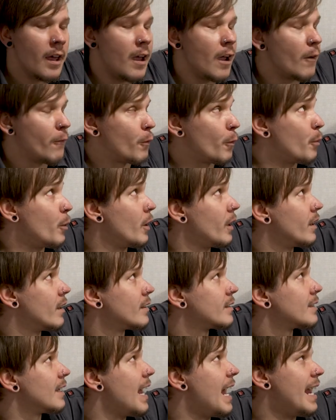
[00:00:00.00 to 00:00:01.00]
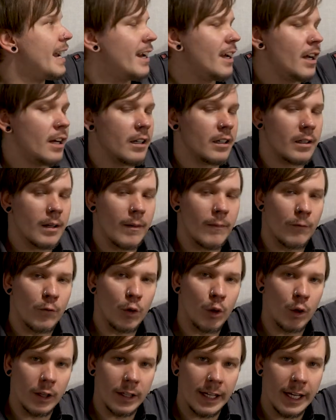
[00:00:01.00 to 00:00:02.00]
If we're bringing the slide in, come
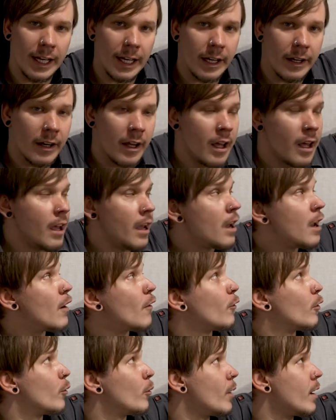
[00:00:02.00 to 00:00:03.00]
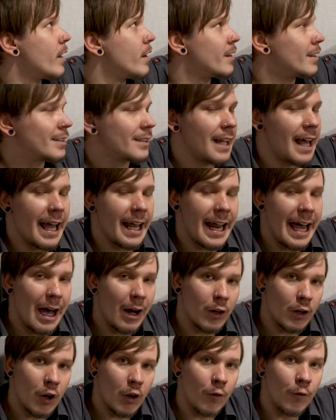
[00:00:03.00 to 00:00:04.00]
fully in. If we're running the slide
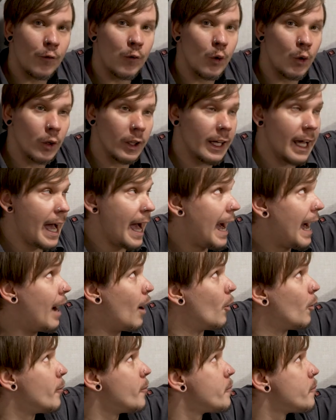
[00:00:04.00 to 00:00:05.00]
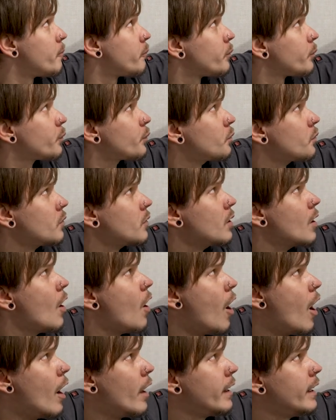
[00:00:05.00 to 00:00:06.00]
out, go fully out.
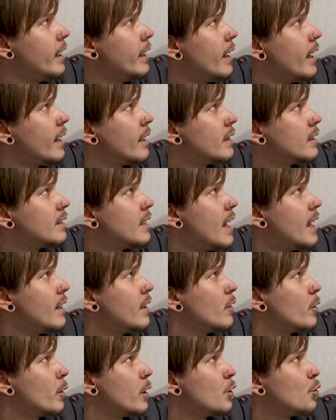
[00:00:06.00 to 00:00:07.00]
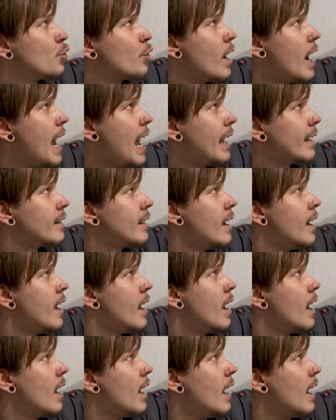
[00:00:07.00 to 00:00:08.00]
Awning, extend and retract.
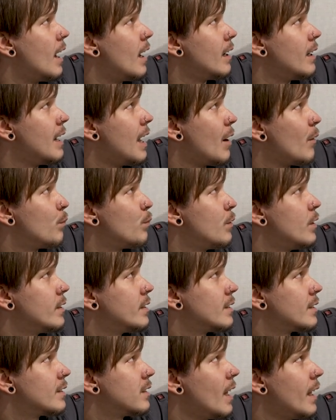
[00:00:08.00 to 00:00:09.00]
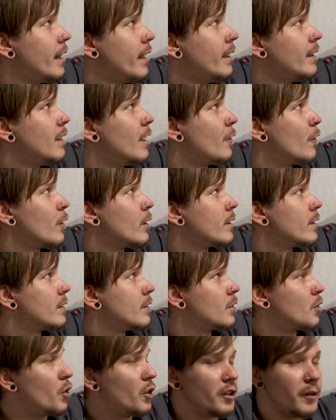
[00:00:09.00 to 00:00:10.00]
Now this is slightly different. This
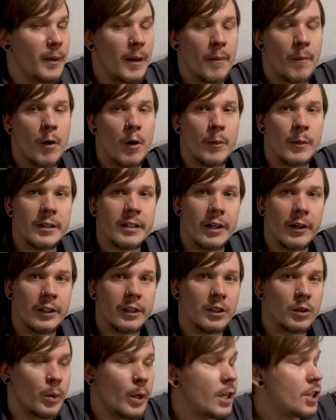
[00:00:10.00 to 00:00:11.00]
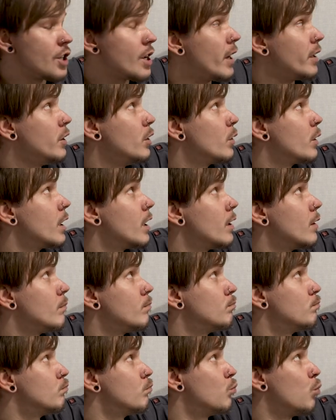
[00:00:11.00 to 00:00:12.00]
is going to be a momentary switch. Now you
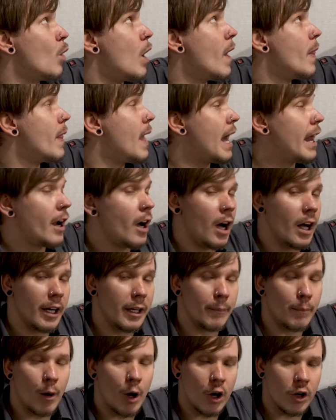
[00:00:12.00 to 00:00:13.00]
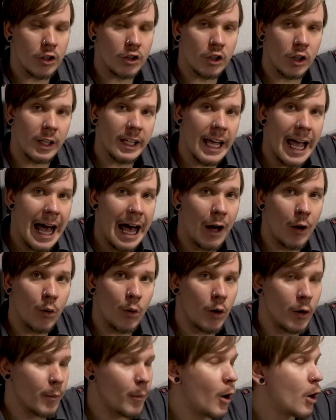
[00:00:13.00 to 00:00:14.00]
can run that awning partially out
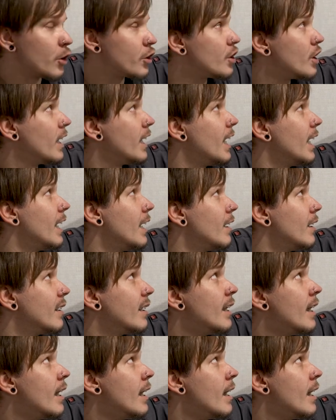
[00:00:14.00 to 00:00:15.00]
or partially in,